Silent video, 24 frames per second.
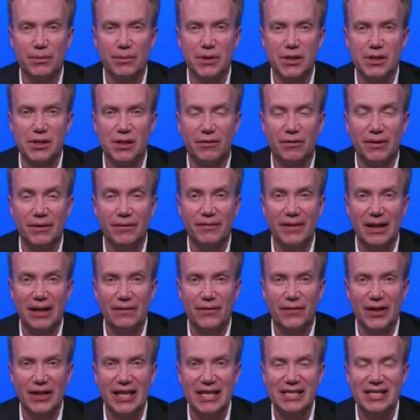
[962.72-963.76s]
from the sovereign
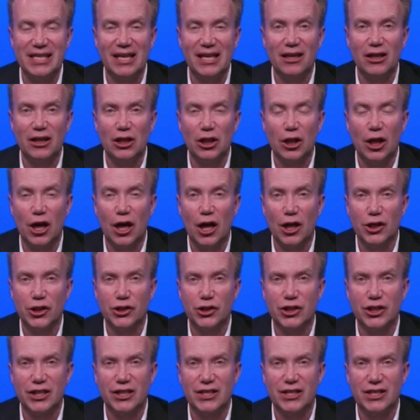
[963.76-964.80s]
wealth fund is the
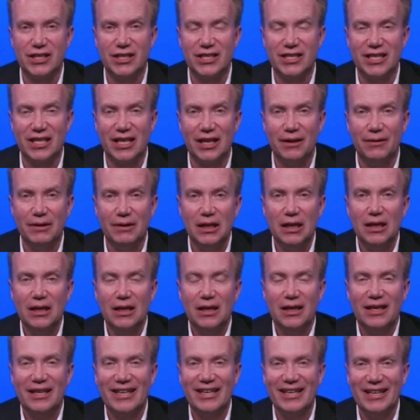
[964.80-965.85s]
largest uh,
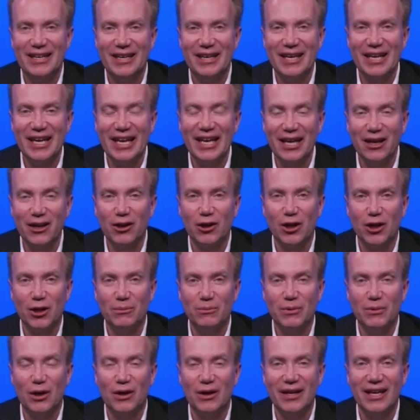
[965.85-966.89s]
uh,
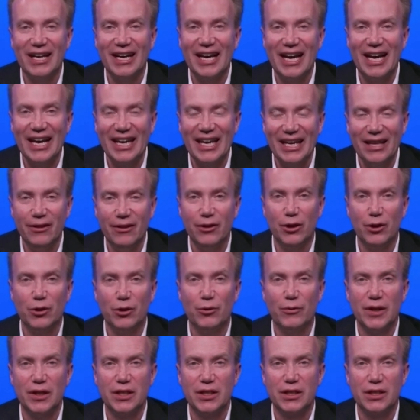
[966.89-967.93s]
income uh, in the
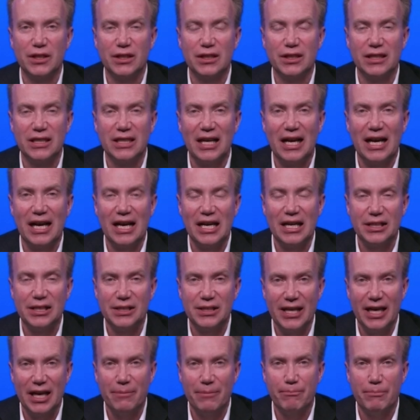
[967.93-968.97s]
Norwegian uh,
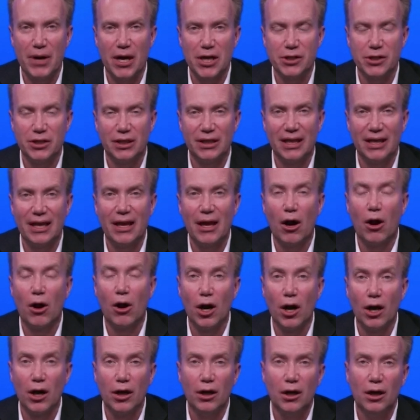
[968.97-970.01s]
state budget. And
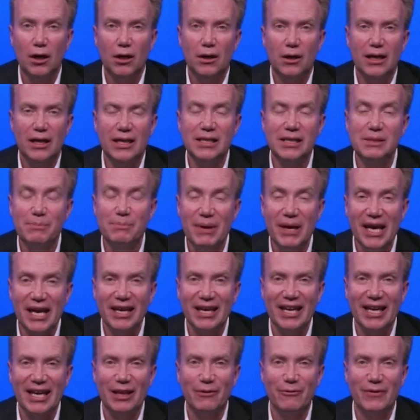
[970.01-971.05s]
our is
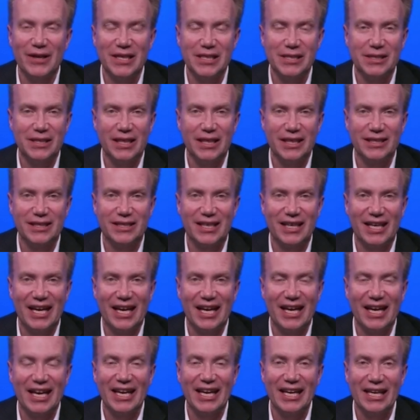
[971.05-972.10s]
being invested
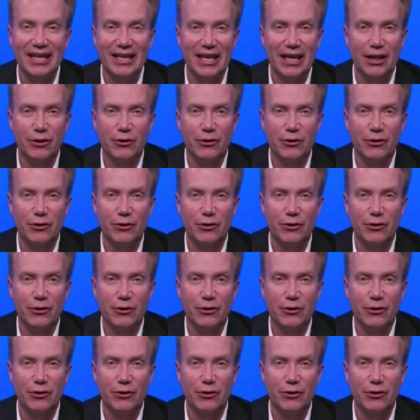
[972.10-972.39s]
uh, in